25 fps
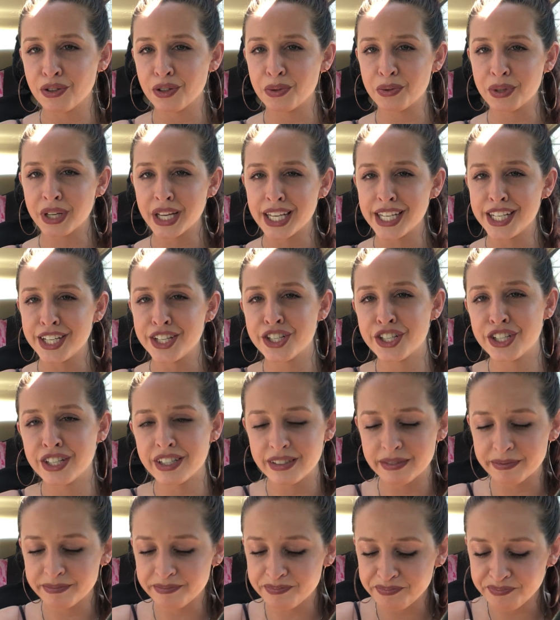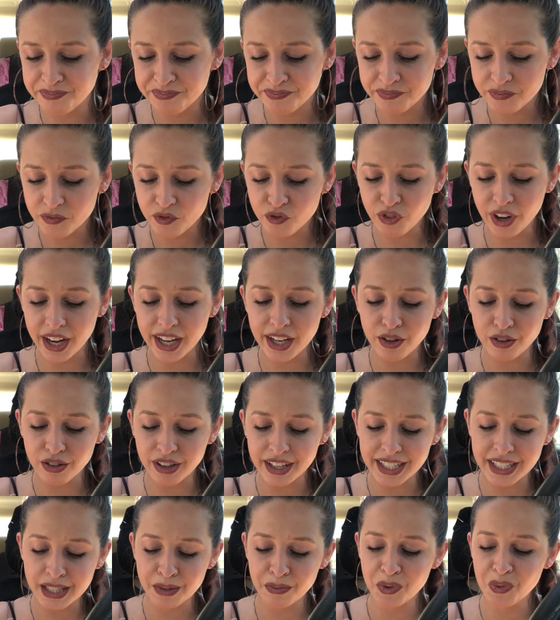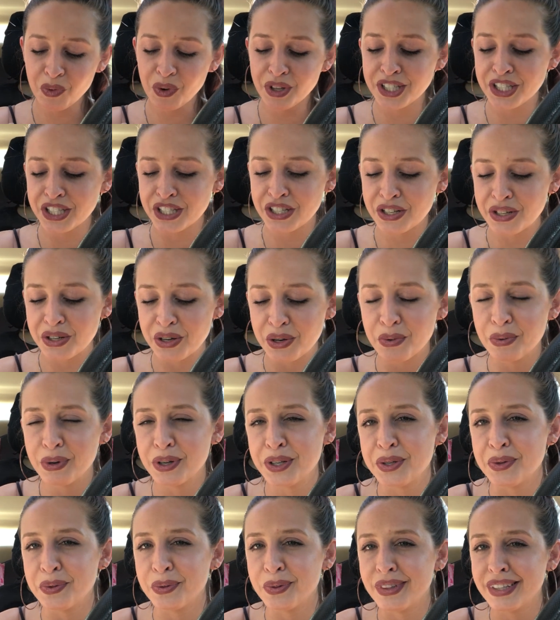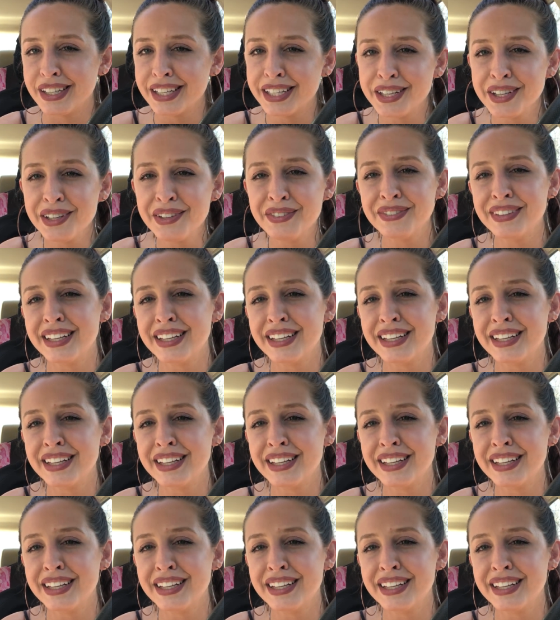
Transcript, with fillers: location right? Or like someone wants to know where you live.